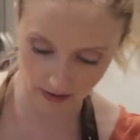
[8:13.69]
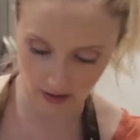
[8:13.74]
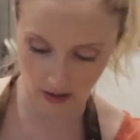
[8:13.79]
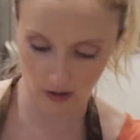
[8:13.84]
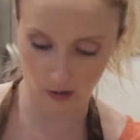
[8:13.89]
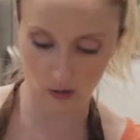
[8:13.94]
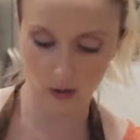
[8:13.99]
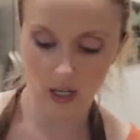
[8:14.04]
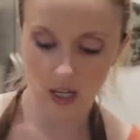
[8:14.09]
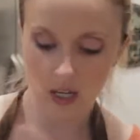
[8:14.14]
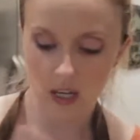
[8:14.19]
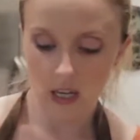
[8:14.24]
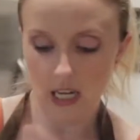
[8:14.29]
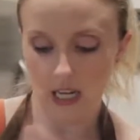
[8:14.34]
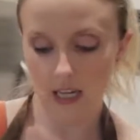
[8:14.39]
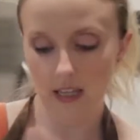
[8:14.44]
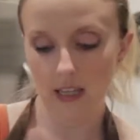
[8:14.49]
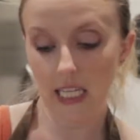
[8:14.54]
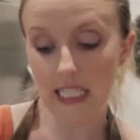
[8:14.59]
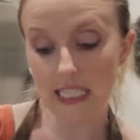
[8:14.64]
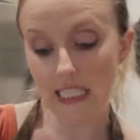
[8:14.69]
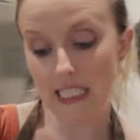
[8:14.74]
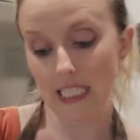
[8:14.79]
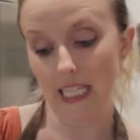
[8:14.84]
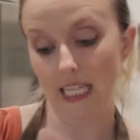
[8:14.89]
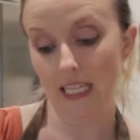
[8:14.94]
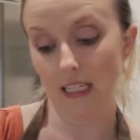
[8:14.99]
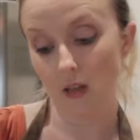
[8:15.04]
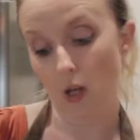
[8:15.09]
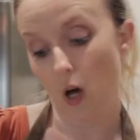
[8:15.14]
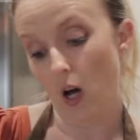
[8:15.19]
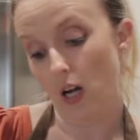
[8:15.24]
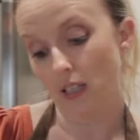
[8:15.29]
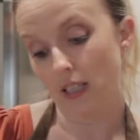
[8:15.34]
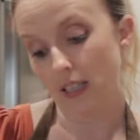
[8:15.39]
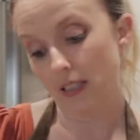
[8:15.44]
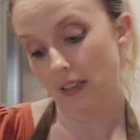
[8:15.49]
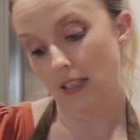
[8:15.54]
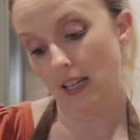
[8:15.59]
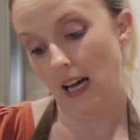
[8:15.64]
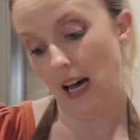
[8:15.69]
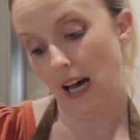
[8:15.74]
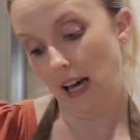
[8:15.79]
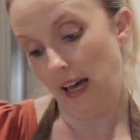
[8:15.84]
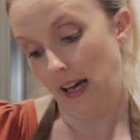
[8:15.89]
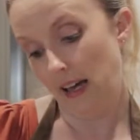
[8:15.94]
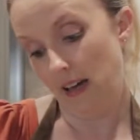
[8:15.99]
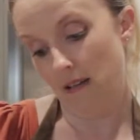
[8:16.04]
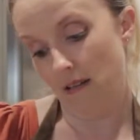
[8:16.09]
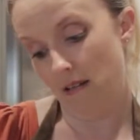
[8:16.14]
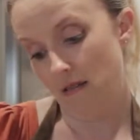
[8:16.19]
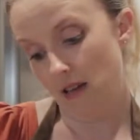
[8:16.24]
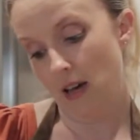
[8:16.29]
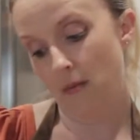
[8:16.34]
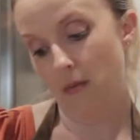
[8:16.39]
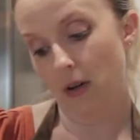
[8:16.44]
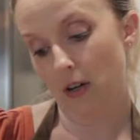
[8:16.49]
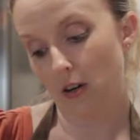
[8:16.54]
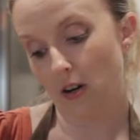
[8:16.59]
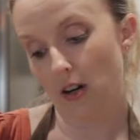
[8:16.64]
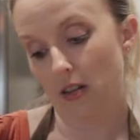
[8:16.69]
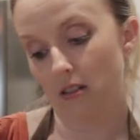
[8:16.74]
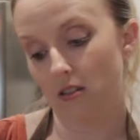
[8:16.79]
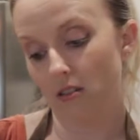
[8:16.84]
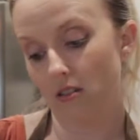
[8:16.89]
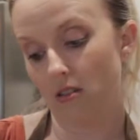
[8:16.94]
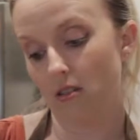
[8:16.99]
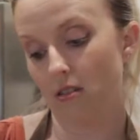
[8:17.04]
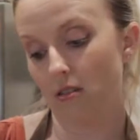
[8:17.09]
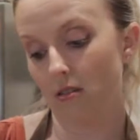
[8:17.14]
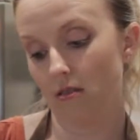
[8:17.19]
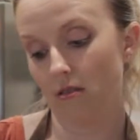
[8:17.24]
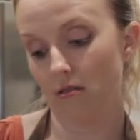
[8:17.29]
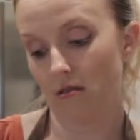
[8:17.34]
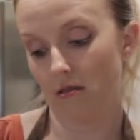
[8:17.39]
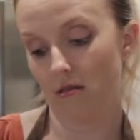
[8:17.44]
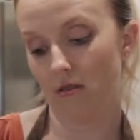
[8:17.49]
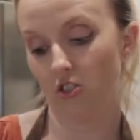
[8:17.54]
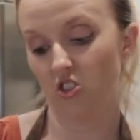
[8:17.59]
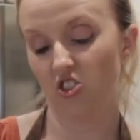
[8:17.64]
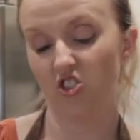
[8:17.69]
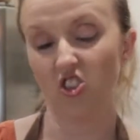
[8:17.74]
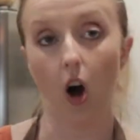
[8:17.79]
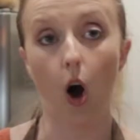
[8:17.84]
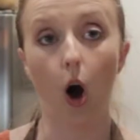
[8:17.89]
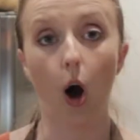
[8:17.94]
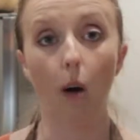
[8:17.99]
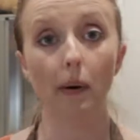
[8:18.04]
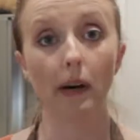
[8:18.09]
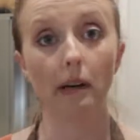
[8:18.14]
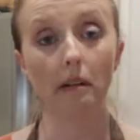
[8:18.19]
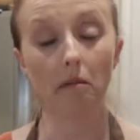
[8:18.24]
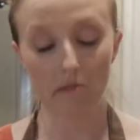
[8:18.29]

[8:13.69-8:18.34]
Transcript: So, and that's saying a lot because I am a crust snob